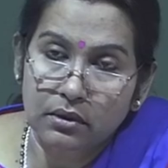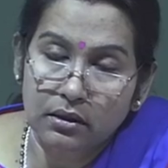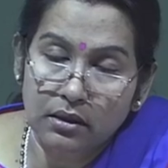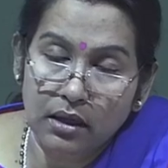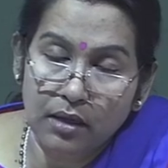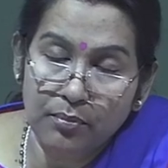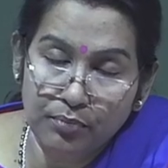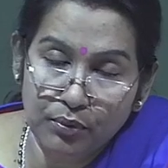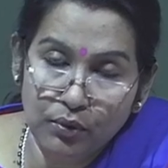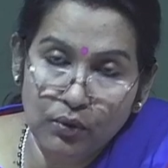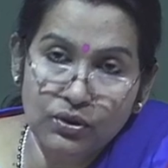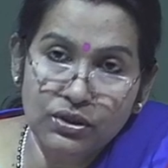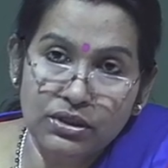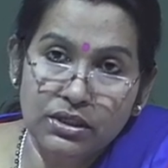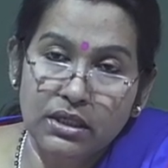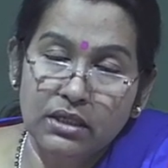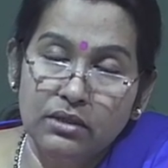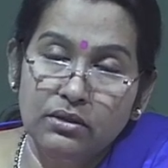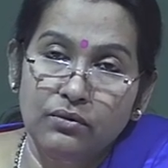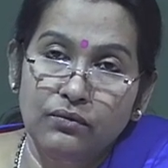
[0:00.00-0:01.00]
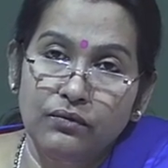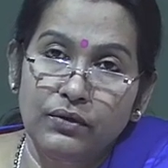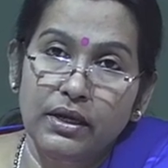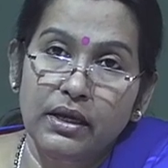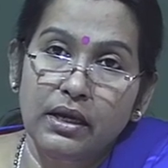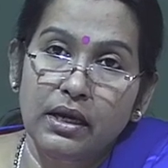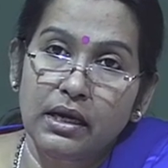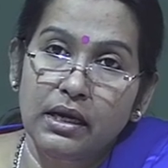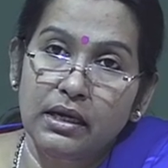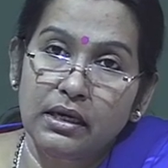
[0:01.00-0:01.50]
approached it, the way
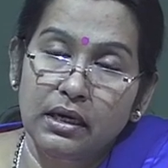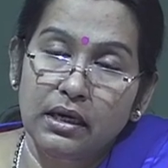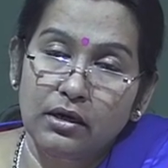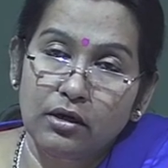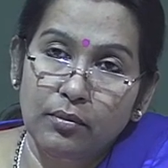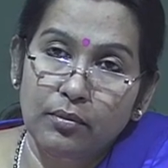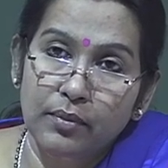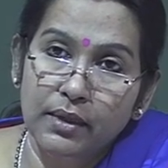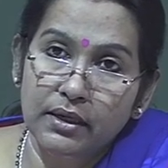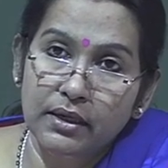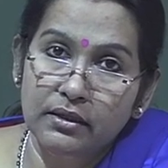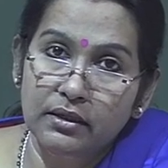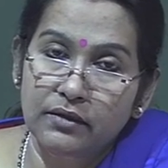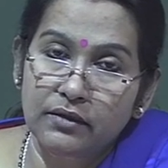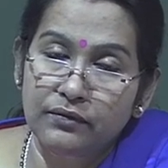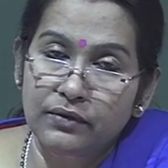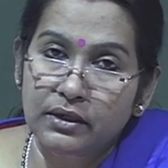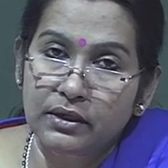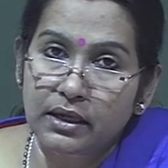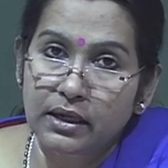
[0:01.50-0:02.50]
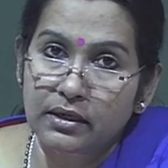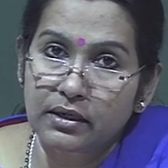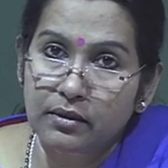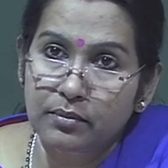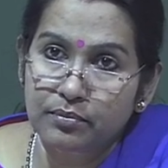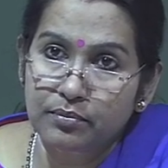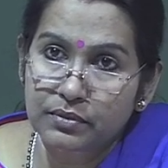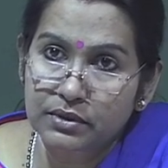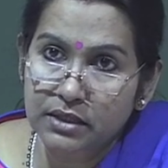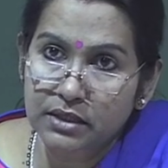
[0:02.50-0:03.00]
I had adopted the different kind of
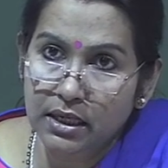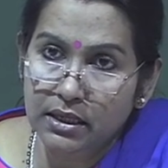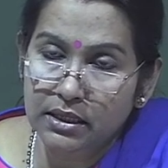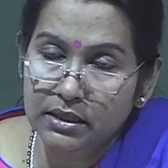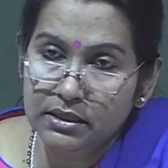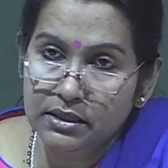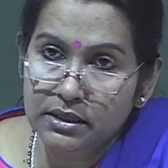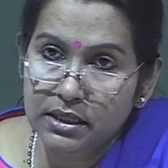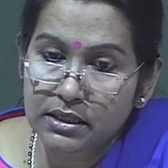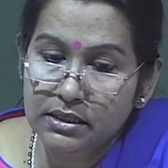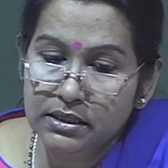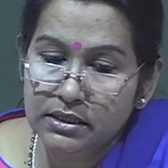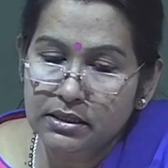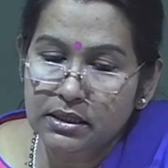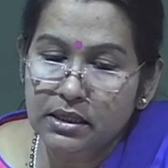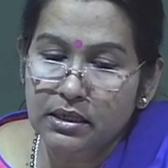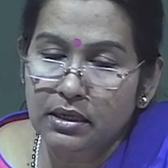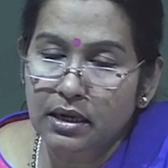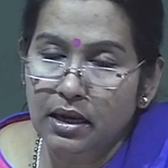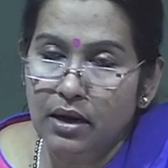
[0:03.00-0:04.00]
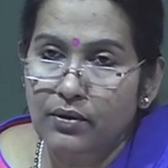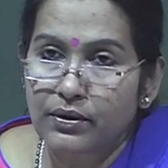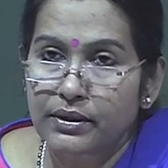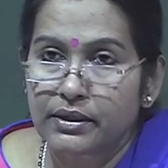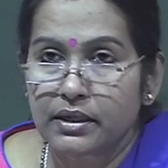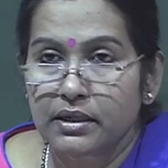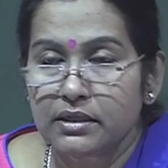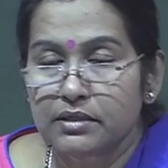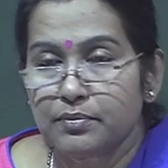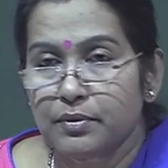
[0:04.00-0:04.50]
strategies, etc. Now it
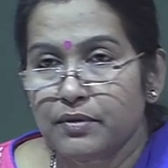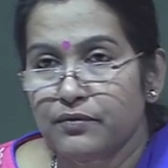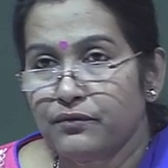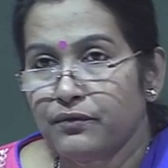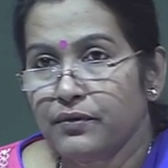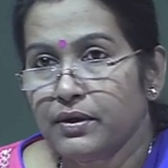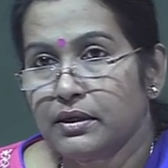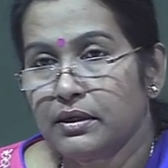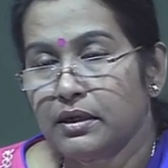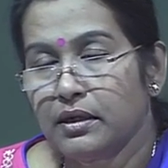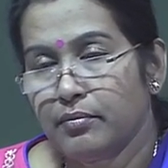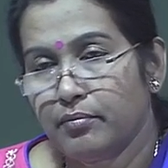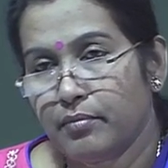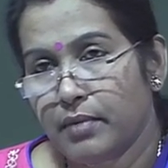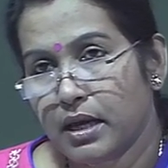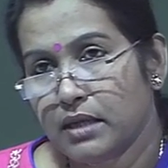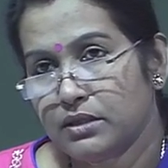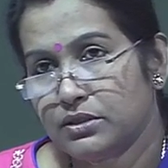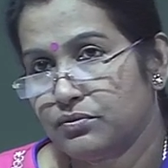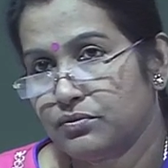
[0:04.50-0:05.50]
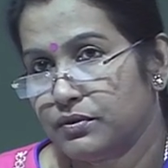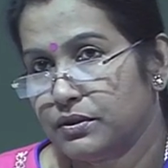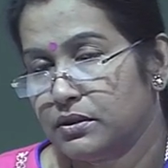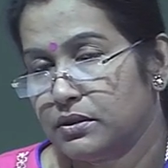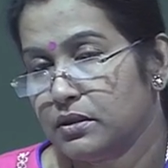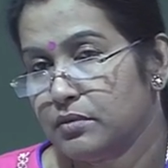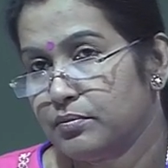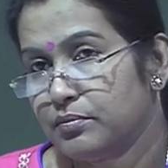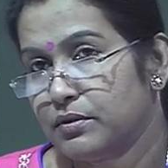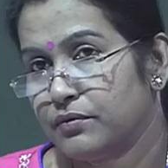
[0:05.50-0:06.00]
has perfectly matched with
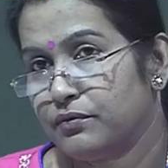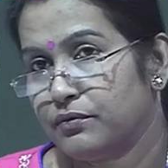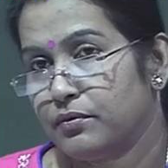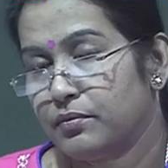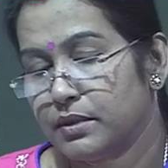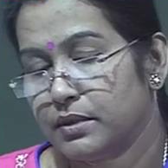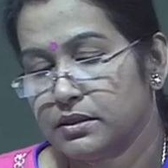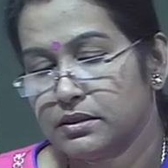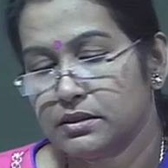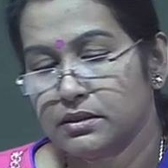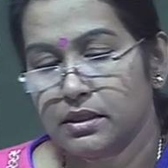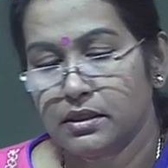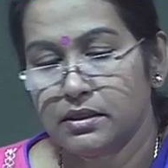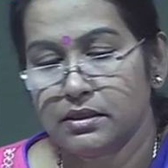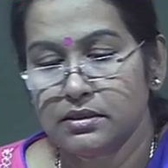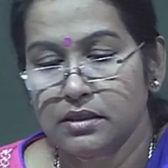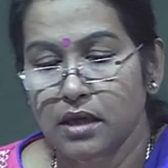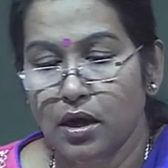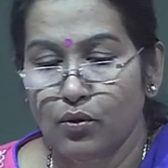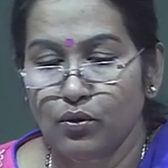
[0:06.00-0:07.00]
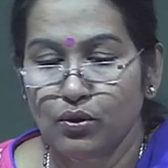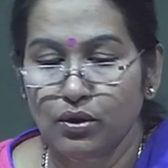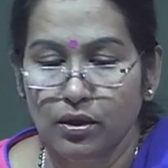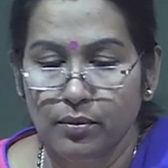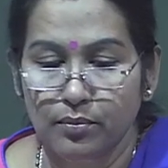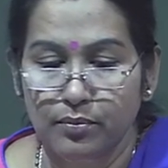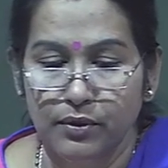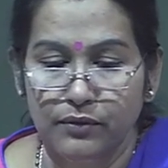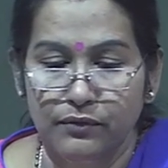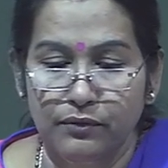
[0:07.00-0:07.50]
the performance, that is the
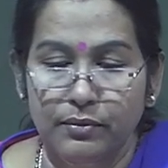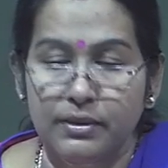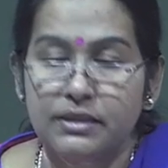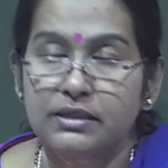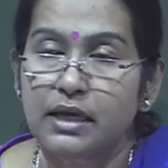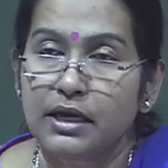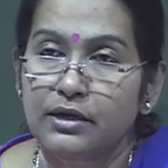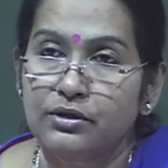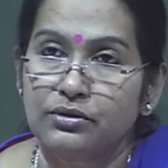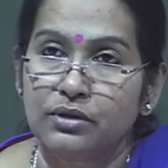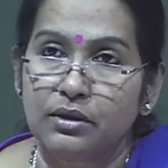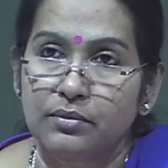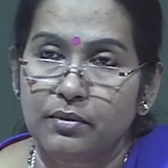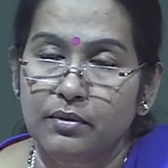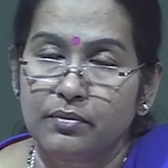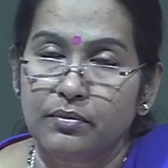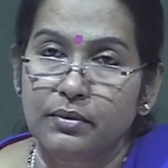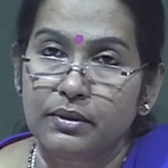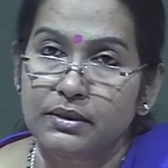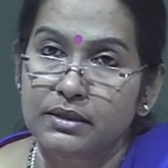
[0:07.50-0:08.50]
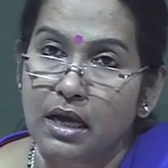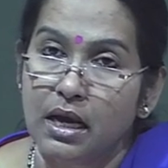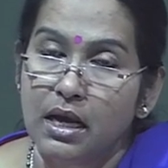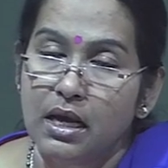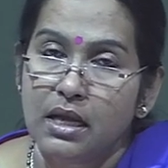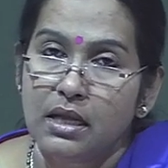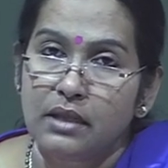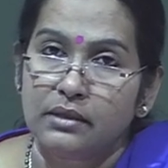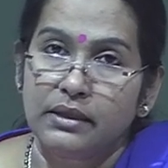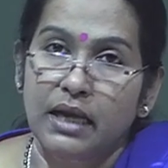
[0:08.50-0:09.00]
outcome performance, actual performance.
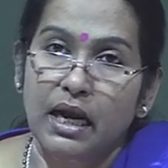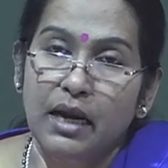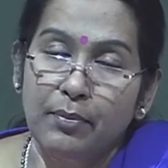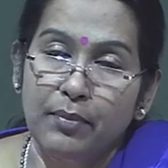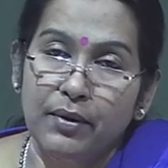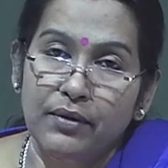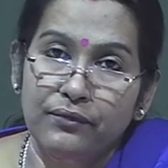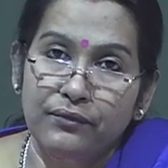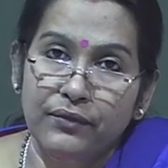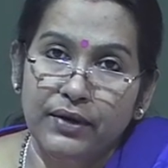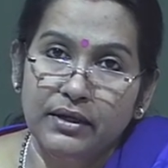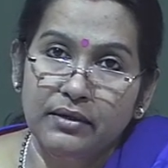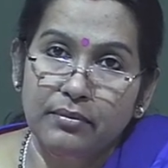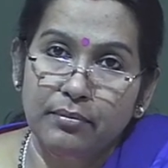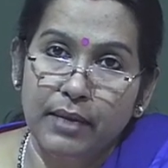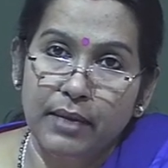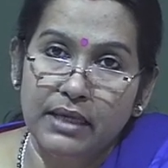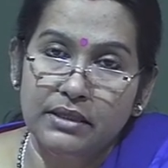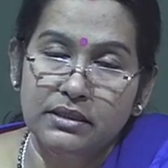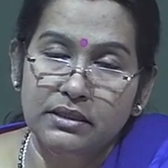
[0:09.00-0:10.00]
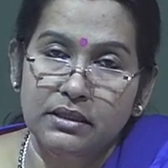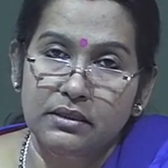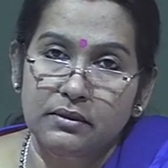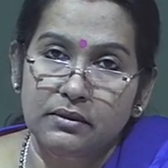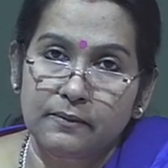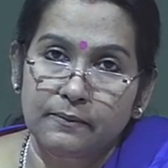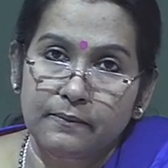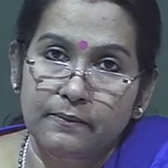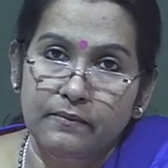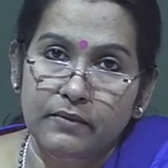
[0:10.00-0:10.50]
That perfect matching
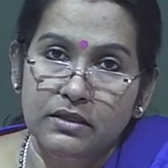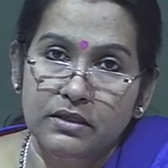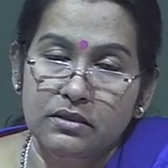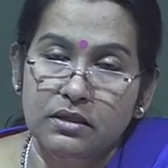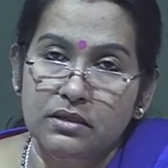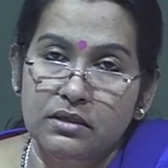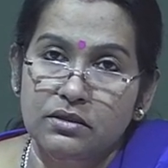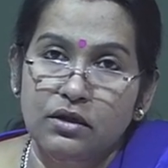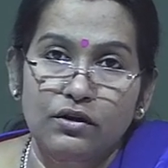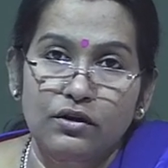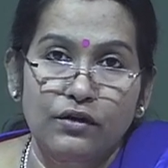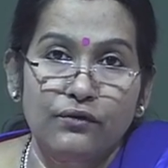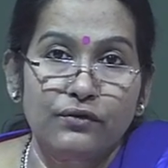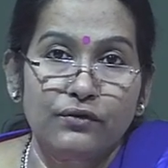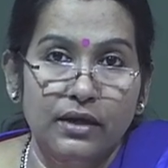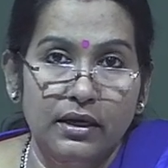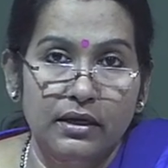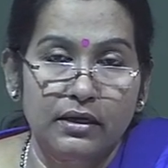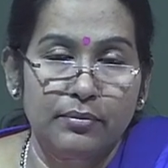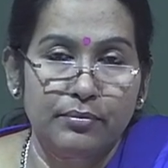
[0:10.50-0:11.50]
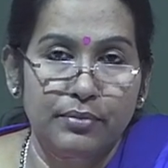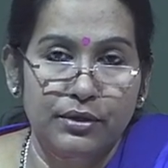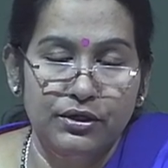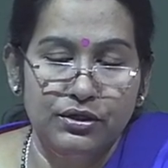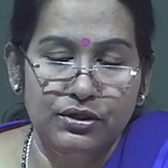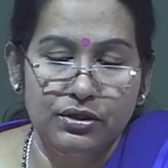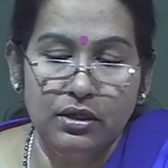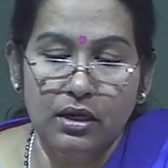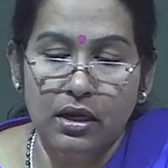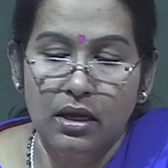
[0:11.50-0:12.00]
is the result of
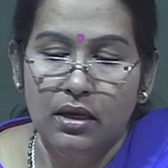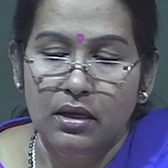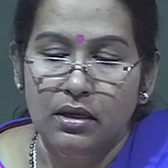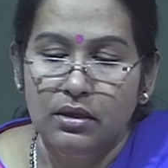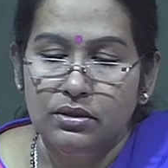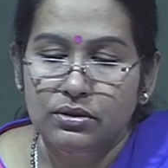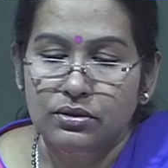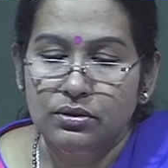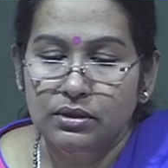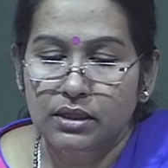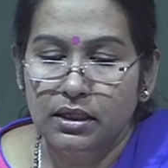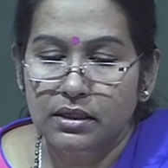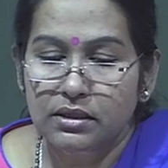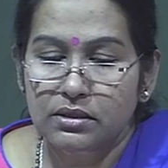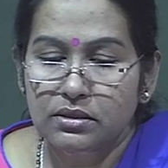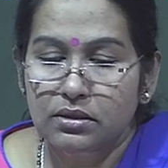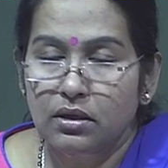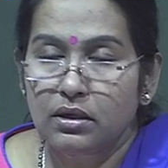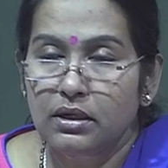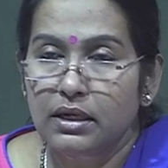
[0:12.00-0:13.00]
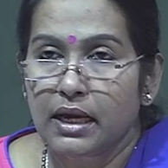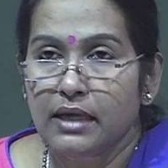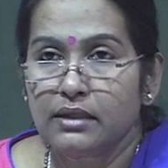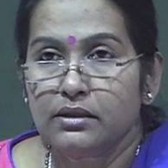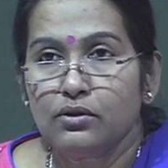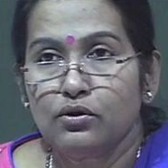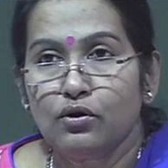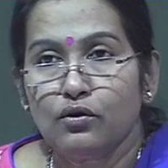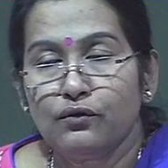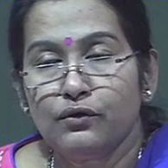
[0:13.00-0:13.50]
calibration. So that is called
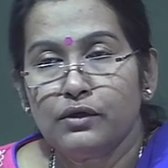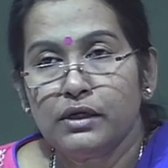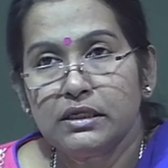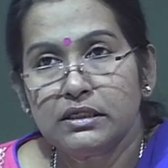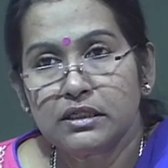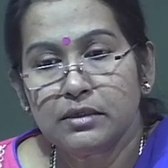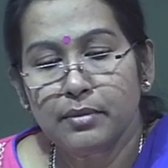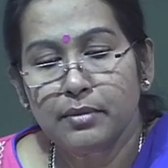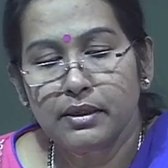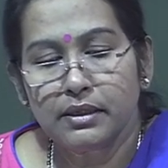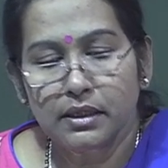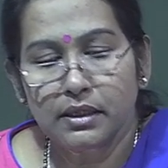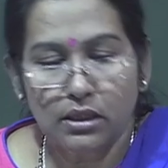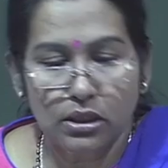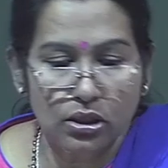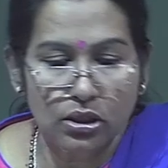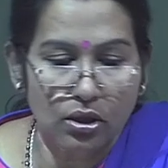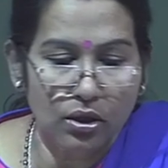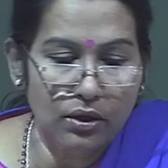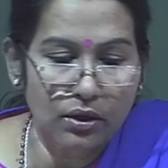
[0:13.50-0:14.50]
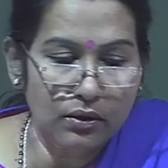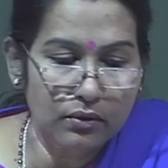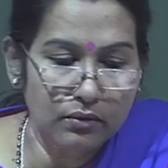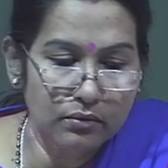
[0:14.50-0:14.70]
neither overestimating nor